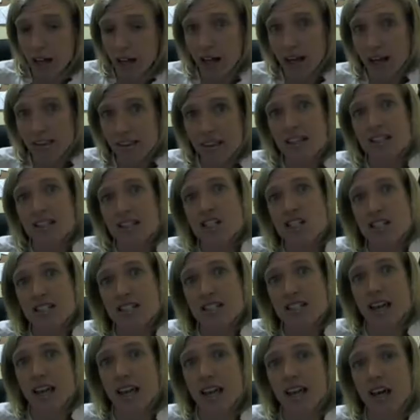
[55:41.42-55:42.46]
I think it's just
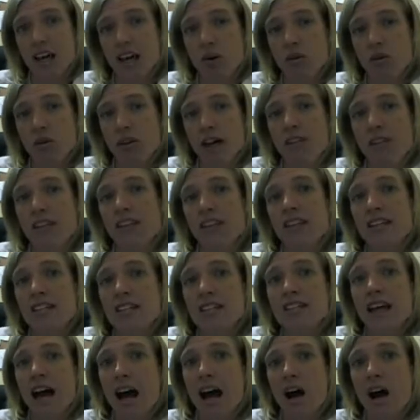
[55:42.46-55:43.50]
getting out that this
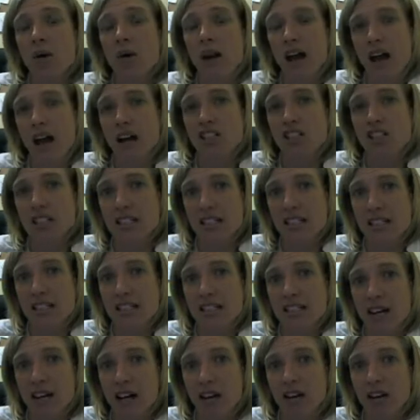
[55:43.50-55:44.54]
is how it actually
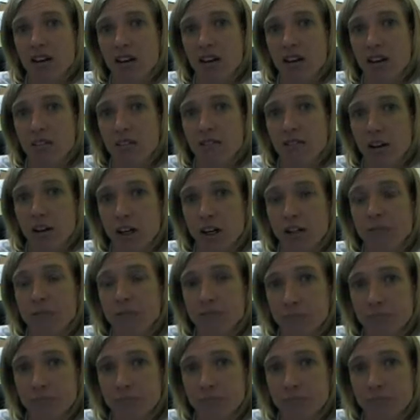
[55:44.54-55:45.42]
is done on the farm.